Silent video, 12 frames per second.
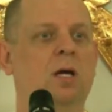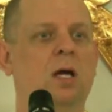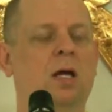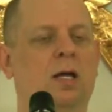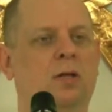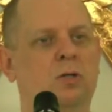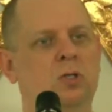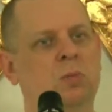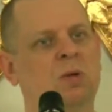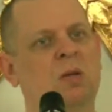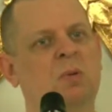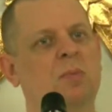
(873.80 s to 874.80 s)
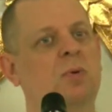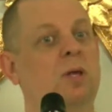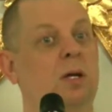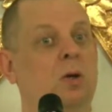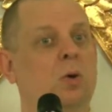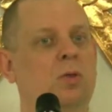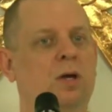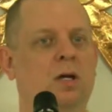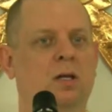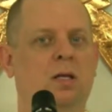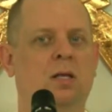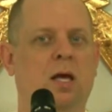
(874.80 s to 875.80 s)
And there's so many people that go
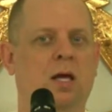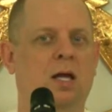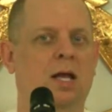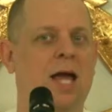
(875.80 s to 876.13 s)
there that they